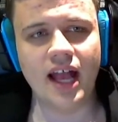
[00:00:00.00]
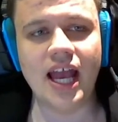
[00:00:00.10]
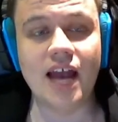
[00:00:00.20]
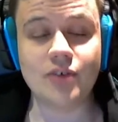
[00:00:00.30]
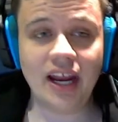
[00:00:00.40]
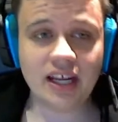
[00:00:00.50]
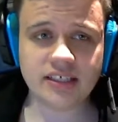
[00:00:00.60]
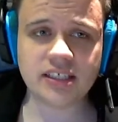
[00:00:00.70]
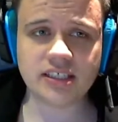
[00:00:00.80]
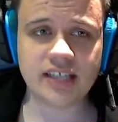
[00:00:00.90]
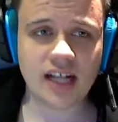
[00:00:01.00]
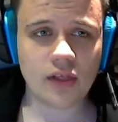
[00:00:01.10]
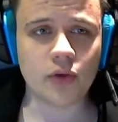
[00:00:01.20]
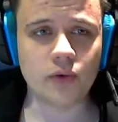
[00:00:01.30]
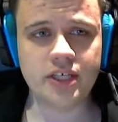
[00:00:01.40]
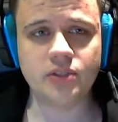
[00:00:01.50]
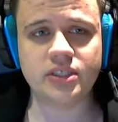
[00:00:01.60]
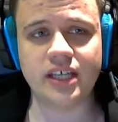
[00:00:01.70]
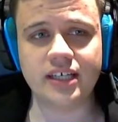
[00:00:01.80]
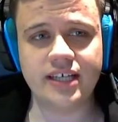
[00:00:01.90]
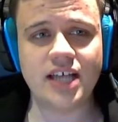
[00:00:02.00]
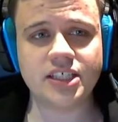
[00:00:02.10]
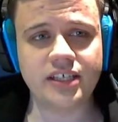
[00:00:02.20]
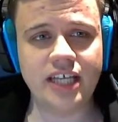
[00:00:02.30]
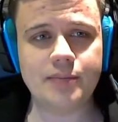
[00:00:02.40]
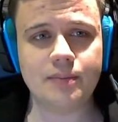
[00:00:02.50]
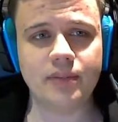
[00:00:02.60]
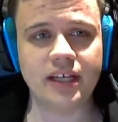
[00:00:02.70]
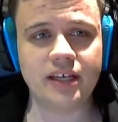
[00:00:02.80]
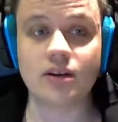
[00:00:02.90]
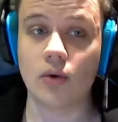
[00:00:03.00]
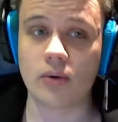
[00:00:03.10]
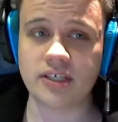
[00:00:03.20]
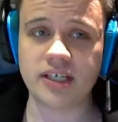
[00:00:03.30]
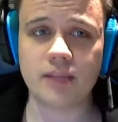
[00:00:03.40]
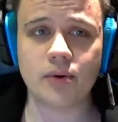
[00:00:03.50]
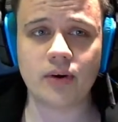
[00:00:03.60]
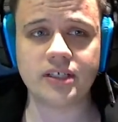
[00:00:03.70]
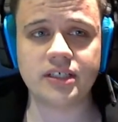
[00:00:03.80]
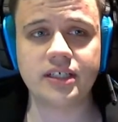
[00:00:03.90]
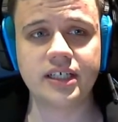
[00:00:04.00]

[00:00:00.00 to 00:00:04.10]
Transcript: After exiting stealth or using a dash, leap, blink, or teleport,